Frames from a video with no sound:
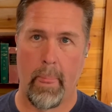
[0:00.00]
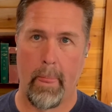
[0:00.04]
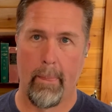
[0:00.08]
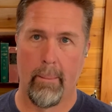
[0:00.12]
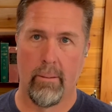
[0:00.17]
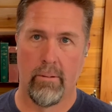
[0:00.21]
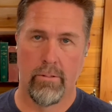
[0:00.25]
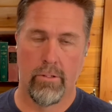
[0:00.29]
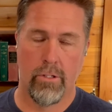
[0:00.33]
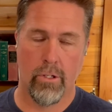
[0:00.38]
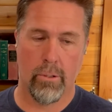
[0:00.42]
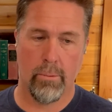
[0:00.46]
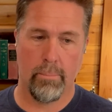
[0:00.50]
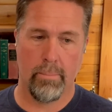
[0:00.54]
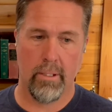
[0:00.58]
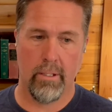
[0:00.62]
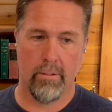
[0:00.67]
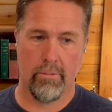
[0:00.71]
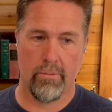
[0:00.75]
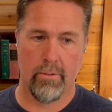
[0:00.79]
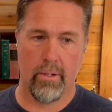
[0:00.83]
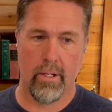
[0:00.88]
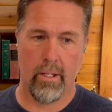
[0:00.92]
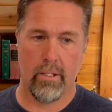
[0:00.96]
don't be
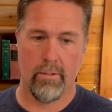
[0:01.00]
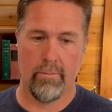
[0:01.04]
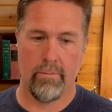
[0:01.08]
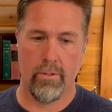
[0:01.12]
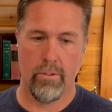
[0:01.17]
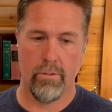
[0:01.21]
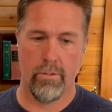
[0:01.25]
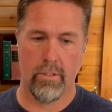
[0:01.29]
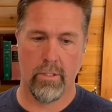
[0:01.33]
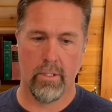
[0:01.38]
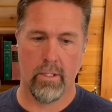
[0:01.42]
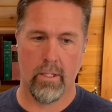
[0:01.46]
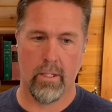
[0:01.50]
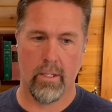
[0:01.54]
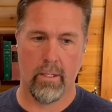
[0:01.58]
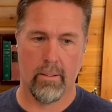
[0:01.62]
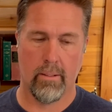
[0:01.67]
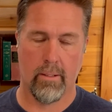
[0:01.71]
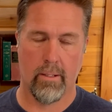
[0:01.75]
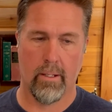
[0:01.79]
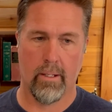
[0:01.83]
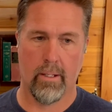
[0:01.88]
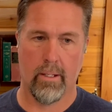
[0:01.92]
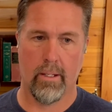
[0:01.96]
afraid if you see
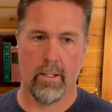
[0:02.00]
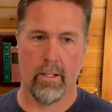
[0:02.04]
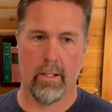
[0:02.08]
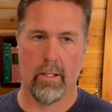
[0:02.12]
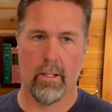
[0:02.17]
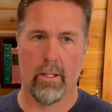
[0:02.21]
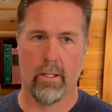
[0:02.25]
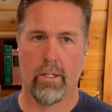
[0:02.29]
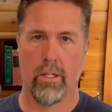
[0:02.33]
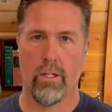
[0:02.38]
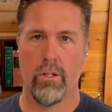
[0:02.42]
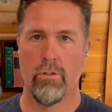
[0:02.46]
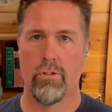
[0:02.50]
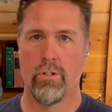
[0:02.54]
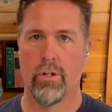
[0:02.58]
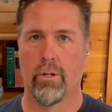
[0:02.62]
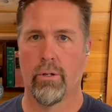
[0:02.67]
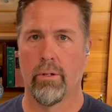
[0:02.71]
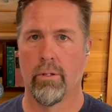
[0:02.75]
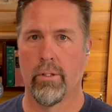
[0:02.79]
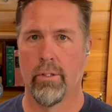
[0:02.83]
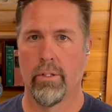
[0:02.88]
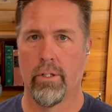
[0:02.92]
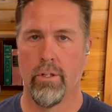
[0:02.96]
a huge
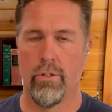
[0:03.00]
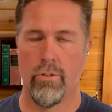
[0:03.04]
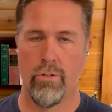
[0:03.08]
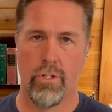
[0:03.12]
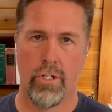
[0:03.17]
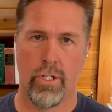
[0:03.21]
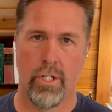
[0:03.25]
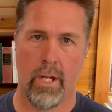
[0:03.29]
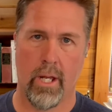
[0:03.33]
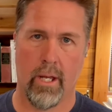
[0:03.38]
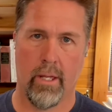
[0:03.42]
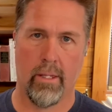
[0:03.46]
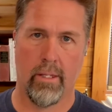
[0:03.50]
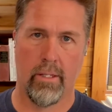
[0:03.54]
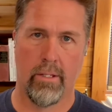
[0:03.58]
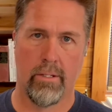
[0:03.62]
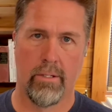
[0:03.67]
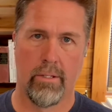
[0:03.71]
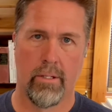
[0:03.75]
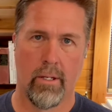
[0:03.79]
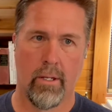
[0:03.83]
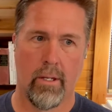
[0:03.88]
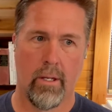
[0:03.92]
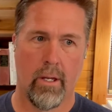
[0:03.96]
hurdle, a huge
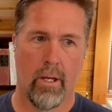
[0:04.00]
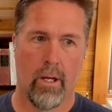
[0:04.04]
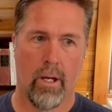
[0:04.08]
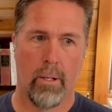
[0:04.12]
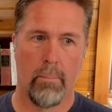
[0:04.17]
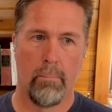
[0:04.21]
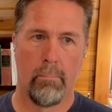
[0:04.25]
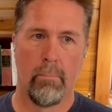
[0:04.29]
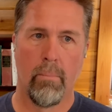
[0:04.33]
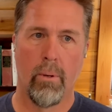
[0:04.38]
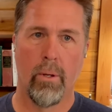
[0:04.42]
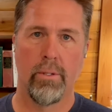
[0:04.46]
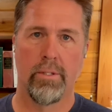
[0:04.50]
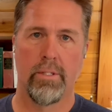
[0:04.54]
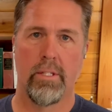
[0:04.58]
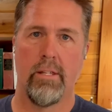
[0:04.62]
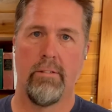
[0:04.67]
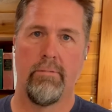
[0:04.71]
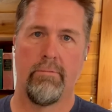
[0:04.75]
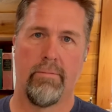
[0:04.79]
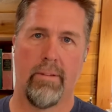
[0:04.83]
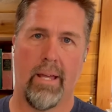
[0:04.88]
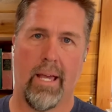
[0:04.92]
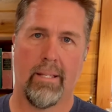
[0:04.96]
challenge, a
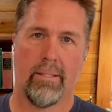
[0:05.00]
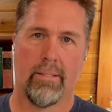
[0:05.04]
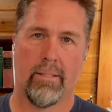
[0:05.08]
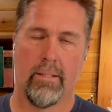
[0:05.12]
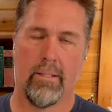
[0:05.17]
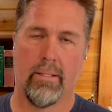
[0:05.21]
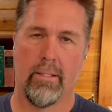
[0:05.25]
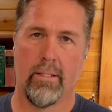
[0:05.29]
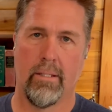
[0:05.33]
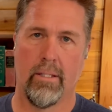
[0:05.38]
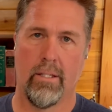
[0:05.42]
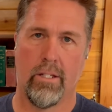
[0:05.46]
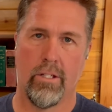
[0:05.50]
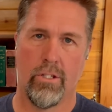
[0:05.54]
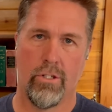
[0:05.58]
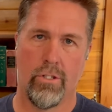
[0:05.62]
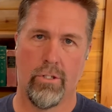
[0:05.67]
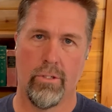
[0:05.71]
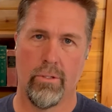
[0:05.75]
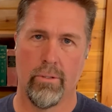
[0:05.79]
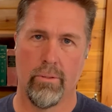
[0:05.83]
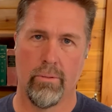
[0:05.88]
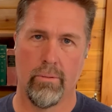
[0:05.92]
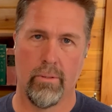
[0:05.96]
multifaceted
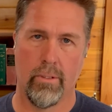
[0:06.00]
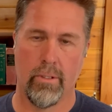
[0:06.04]
issue.